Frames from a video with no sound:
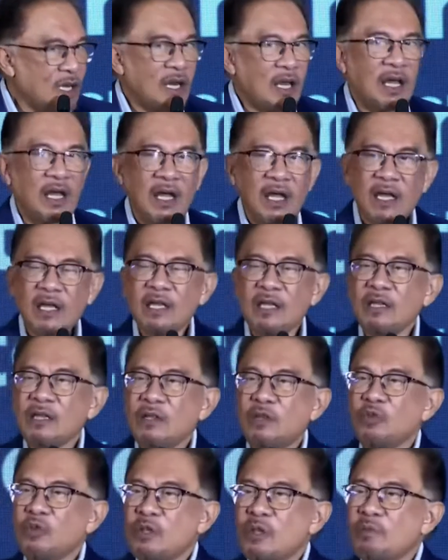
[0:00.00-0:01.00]
and
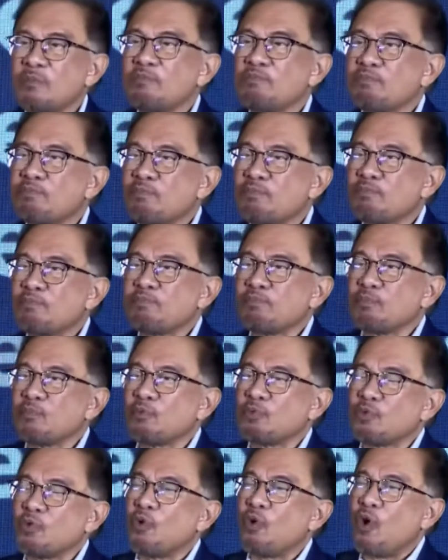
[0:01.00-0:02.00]

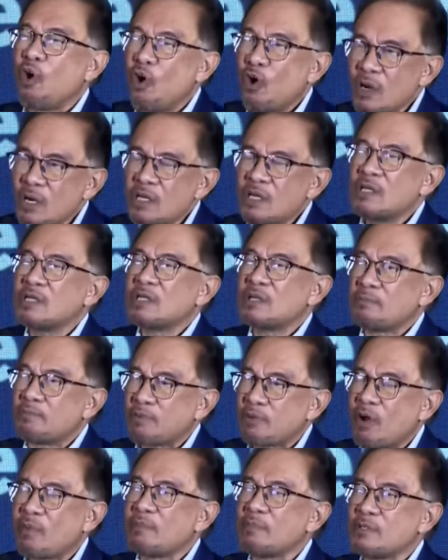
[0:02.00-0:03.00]
to honor the
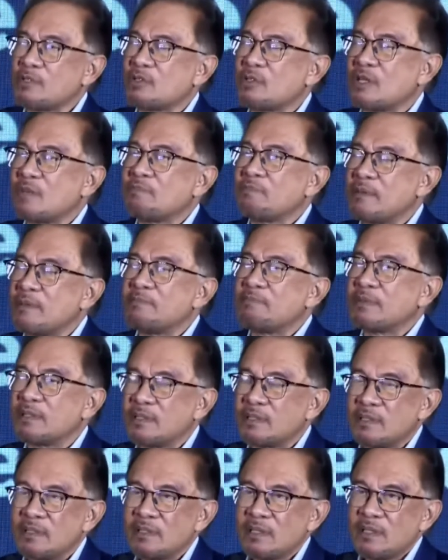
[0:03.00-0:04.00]
promise to the people
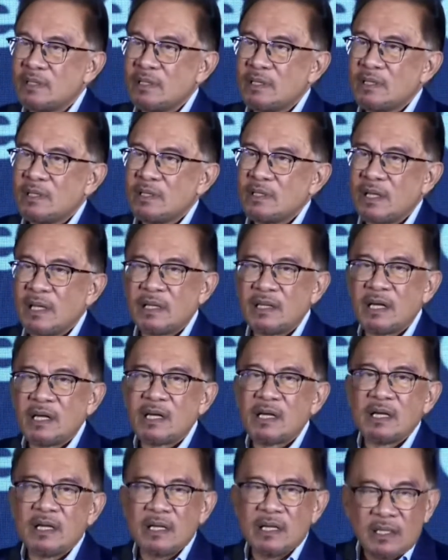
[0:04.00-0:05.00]
that they
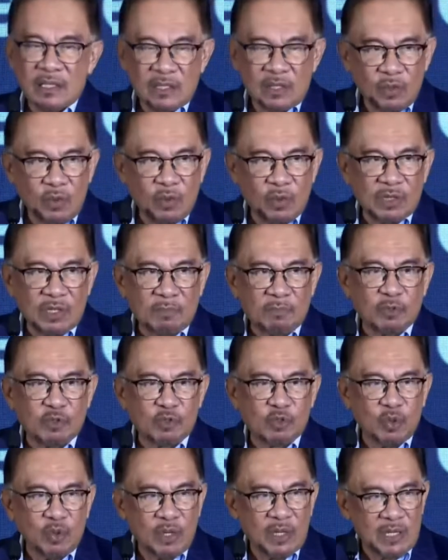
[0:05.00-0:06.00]
are supposed
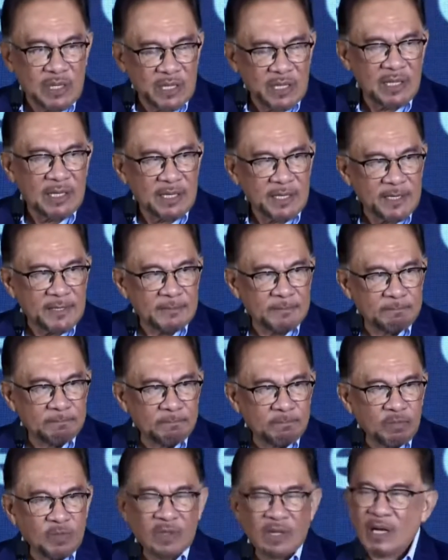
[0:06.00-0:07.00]
to lead
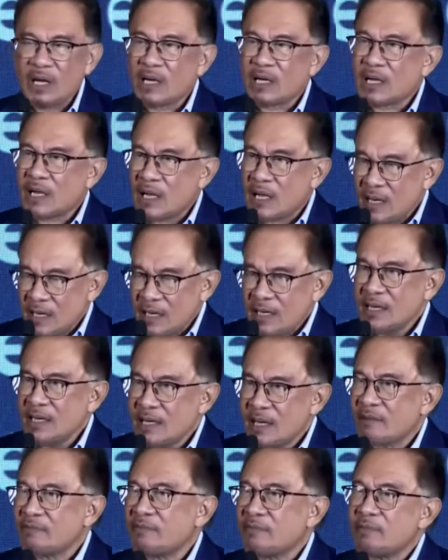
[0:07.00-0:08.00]
a clean
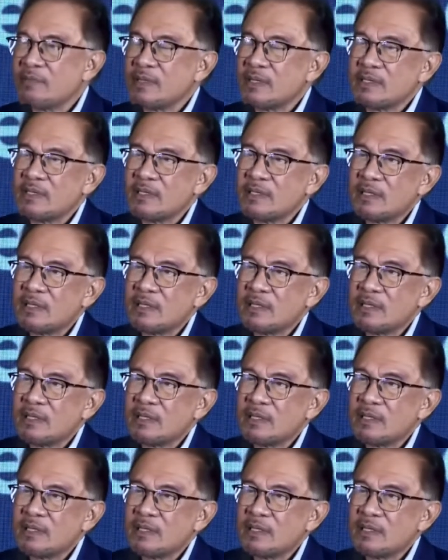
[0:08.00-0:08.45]
government